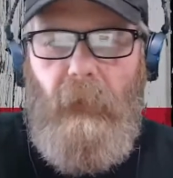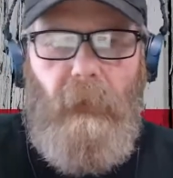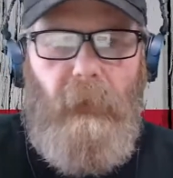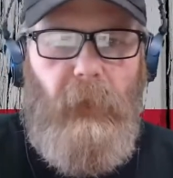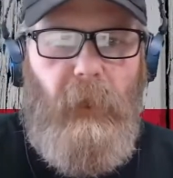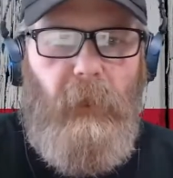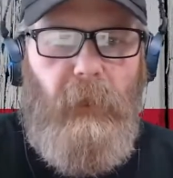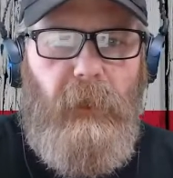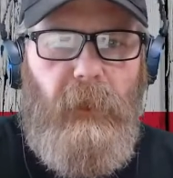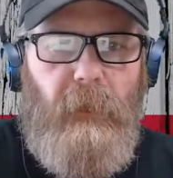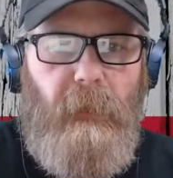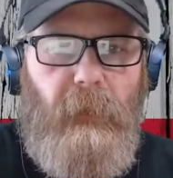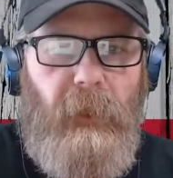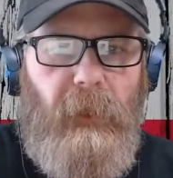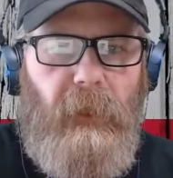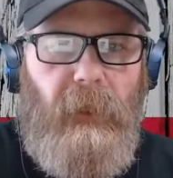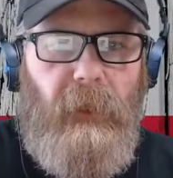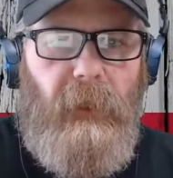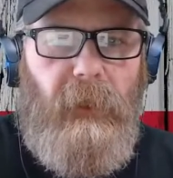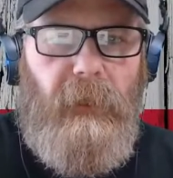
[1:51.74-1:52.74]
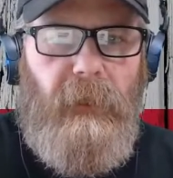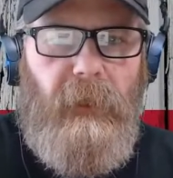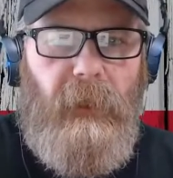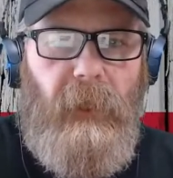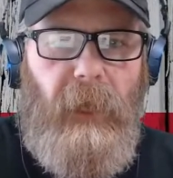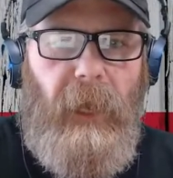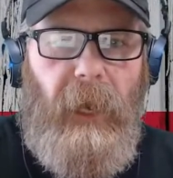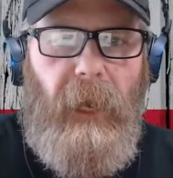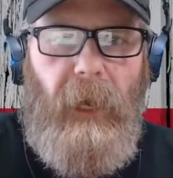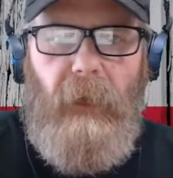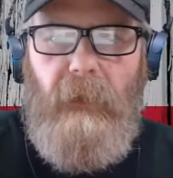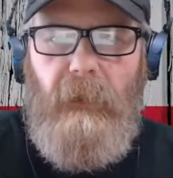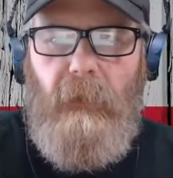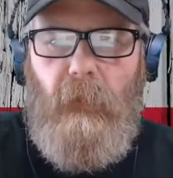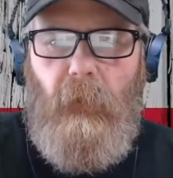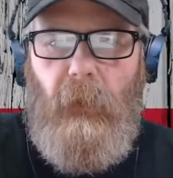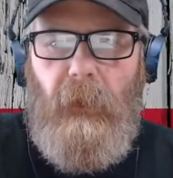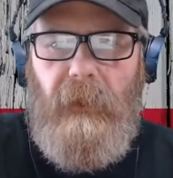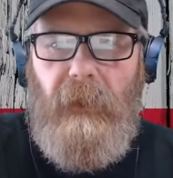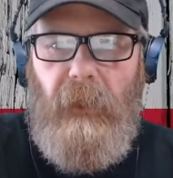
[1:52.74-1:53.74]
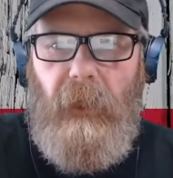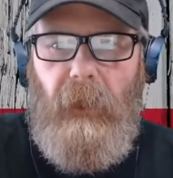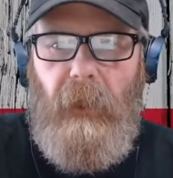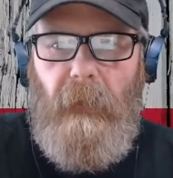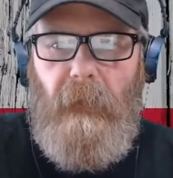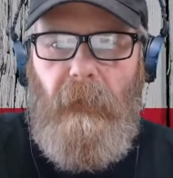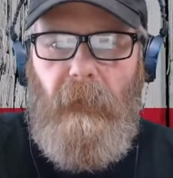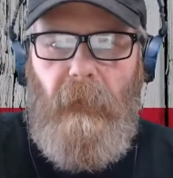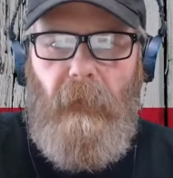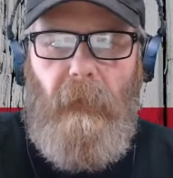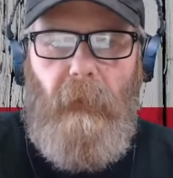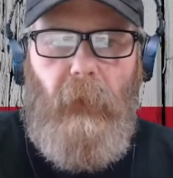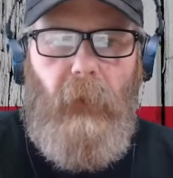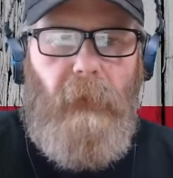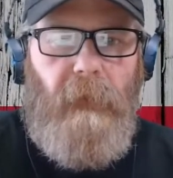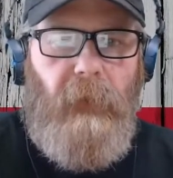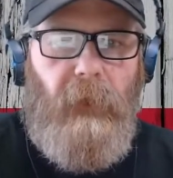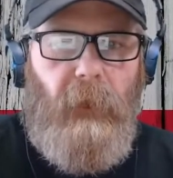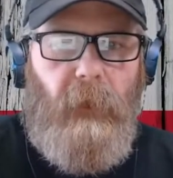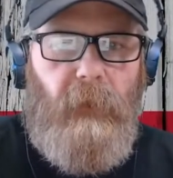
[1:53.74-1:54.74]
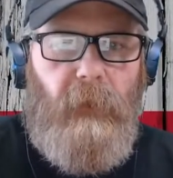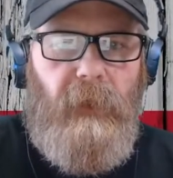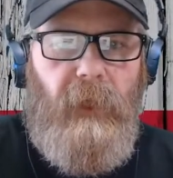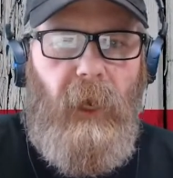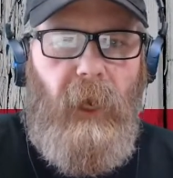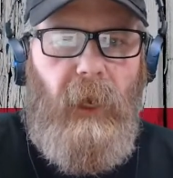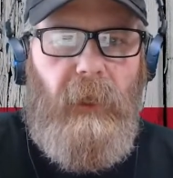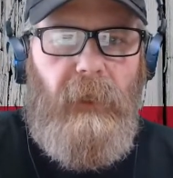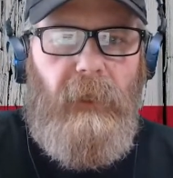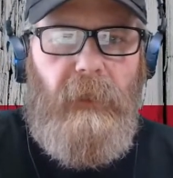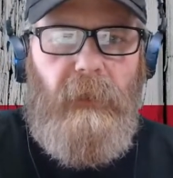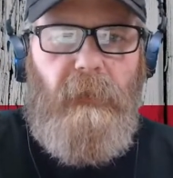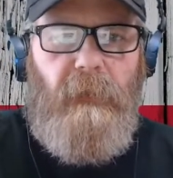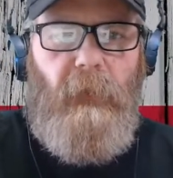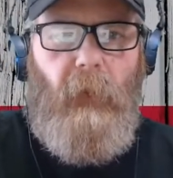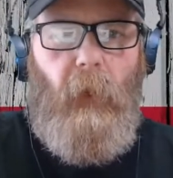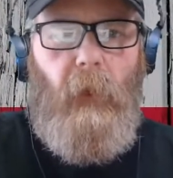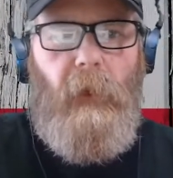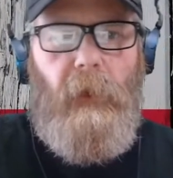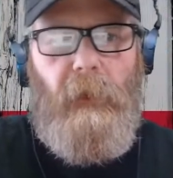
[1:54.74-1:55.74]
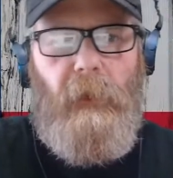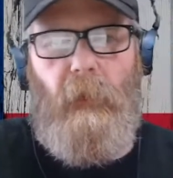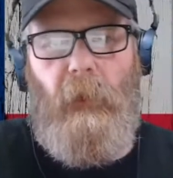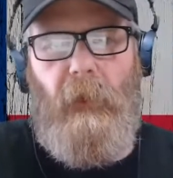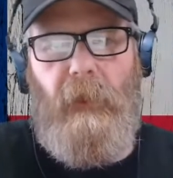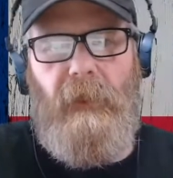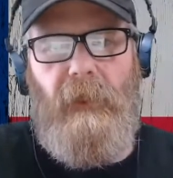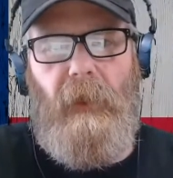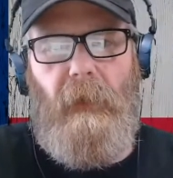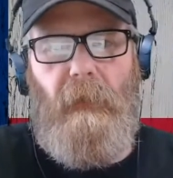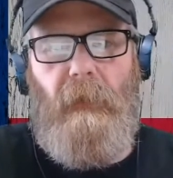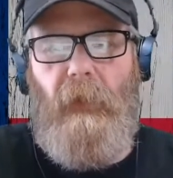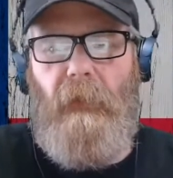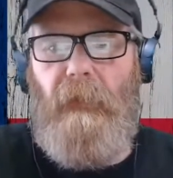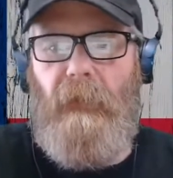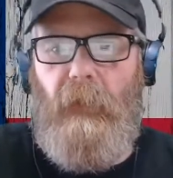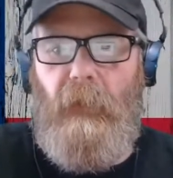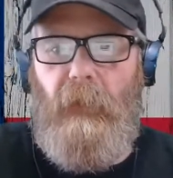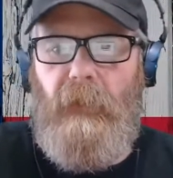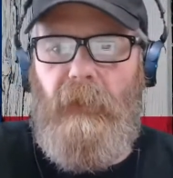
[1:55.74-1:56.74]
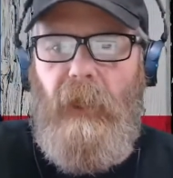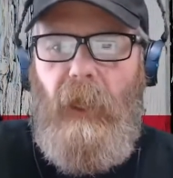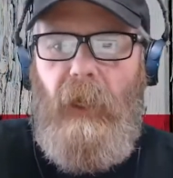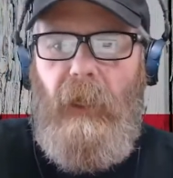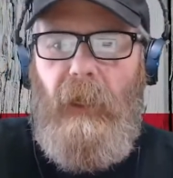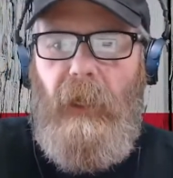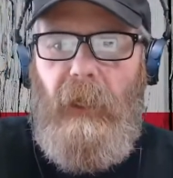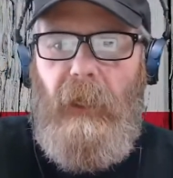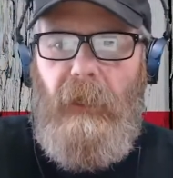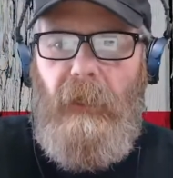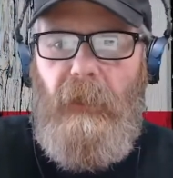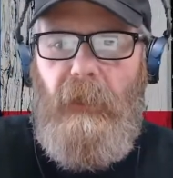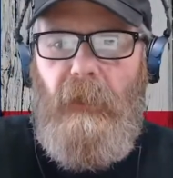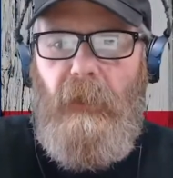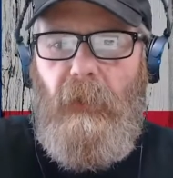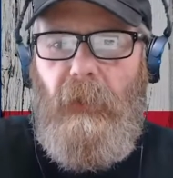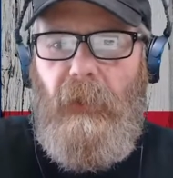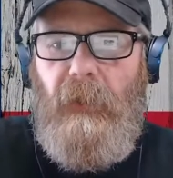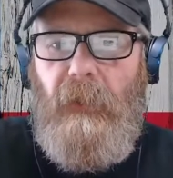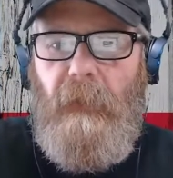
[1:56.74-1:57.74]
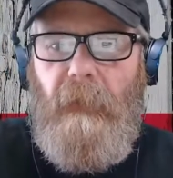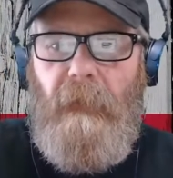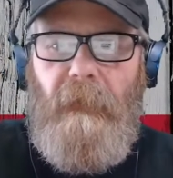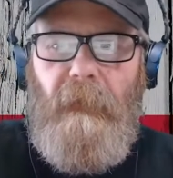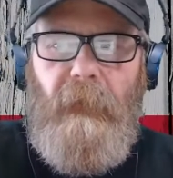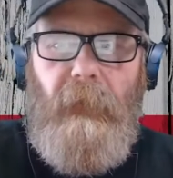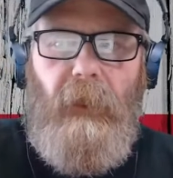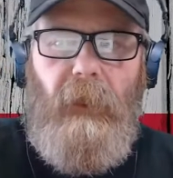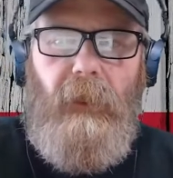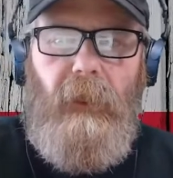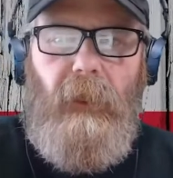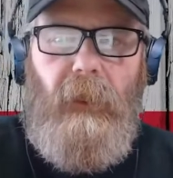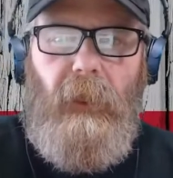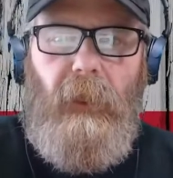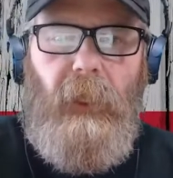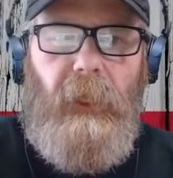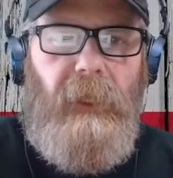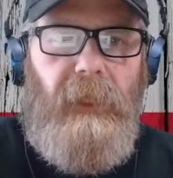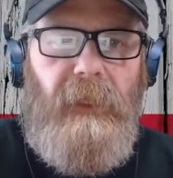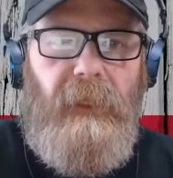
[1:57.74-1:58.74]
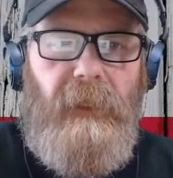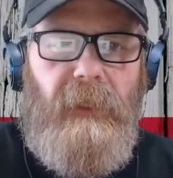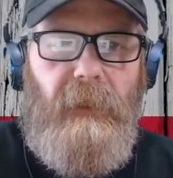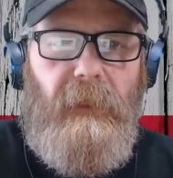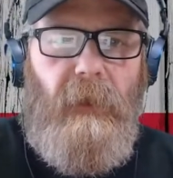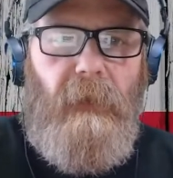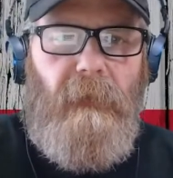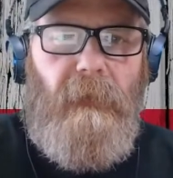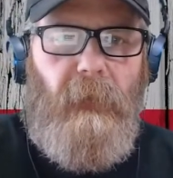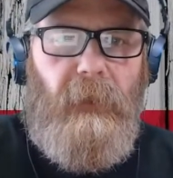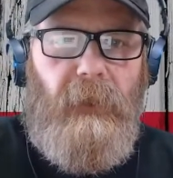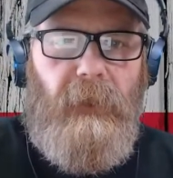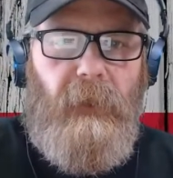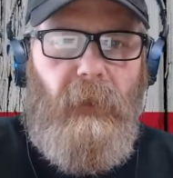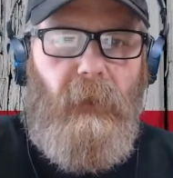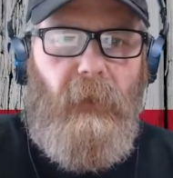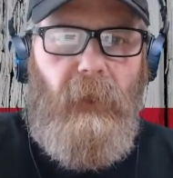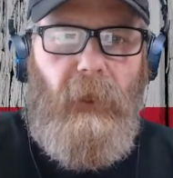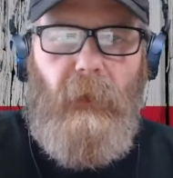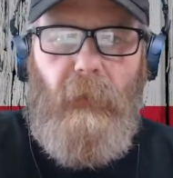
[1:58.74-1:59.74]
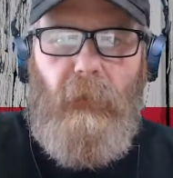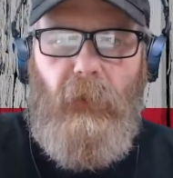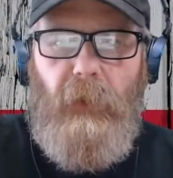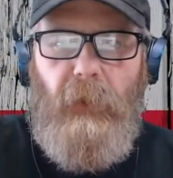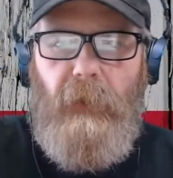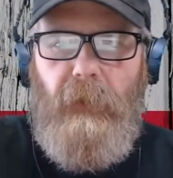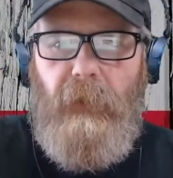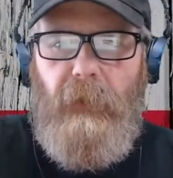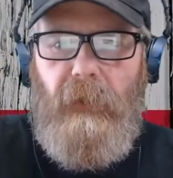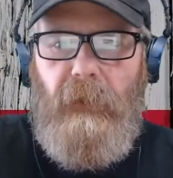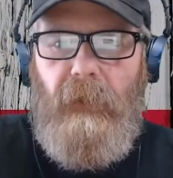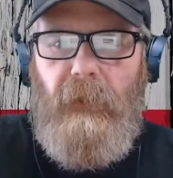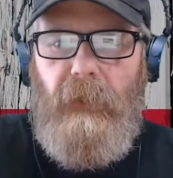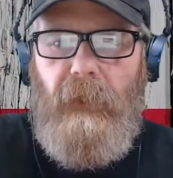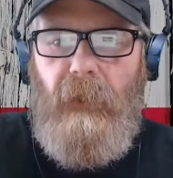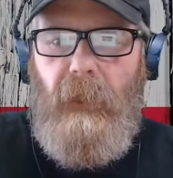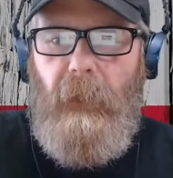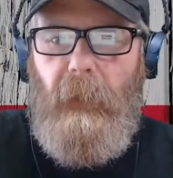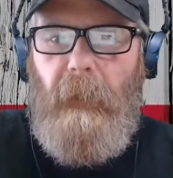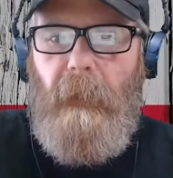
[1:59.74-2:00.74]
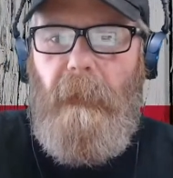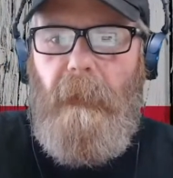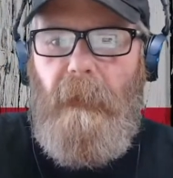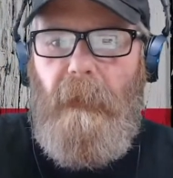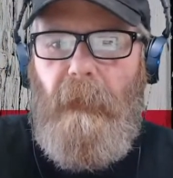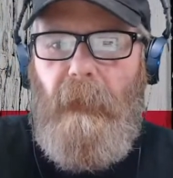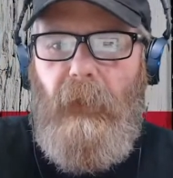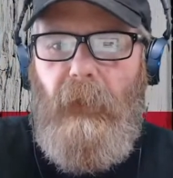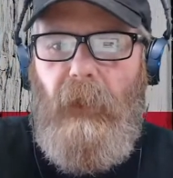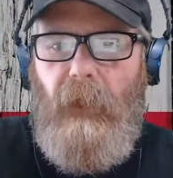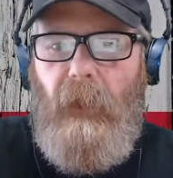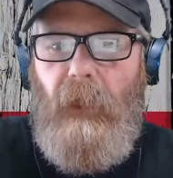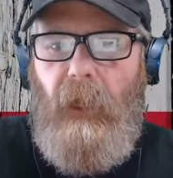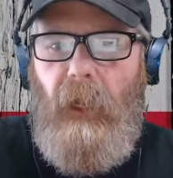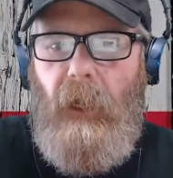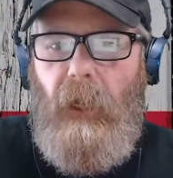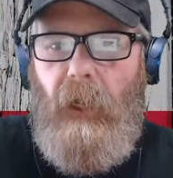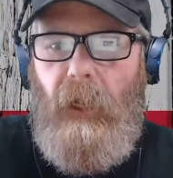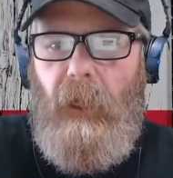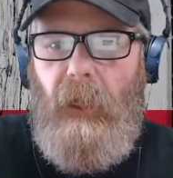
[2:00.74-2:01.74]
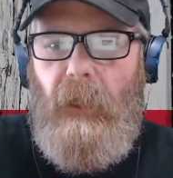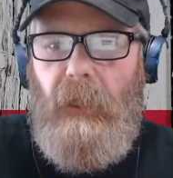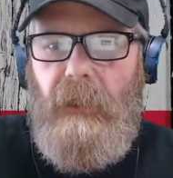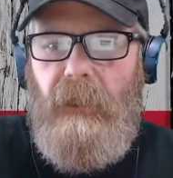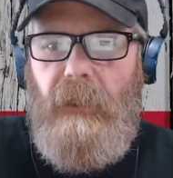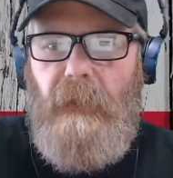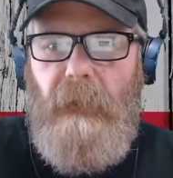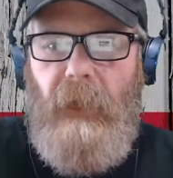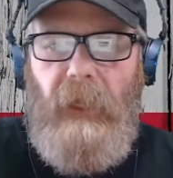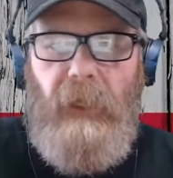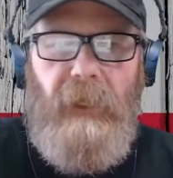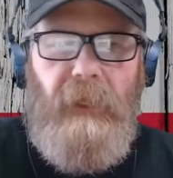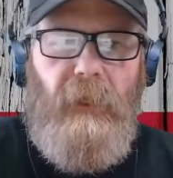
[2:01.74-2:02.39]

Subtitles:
Bearded Billy is in the house. What's up? Buffalo Todd is fourth. What's up, Buffalo Todd? How you doing? Lenny Stuff. What's going on, brother? Good to see you. Smelly